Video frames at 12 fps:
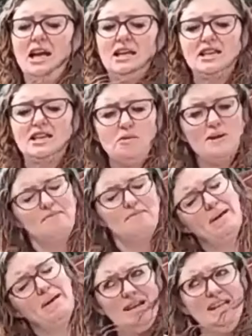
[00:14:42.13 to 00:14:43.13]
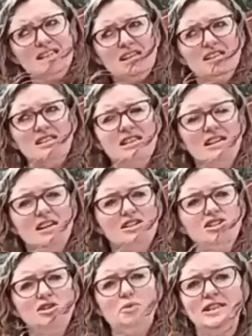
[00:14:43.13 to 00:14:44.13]
So we'd maybe need to consider,
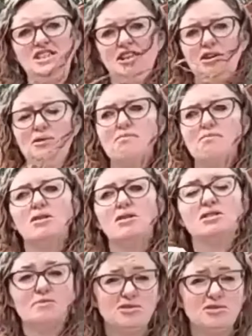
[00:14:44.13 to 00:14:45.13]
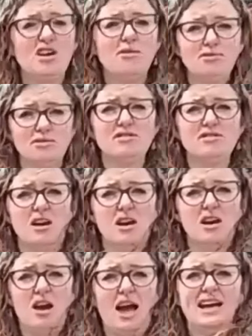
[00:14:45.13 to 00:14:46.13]
do we do multiple samples
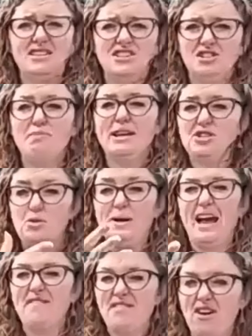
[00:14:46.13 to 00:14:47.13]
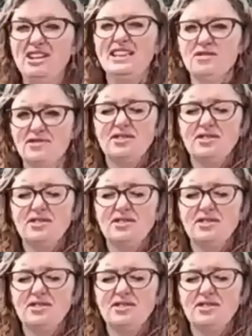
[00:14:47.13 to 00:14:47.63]
and just make sure we have that idea of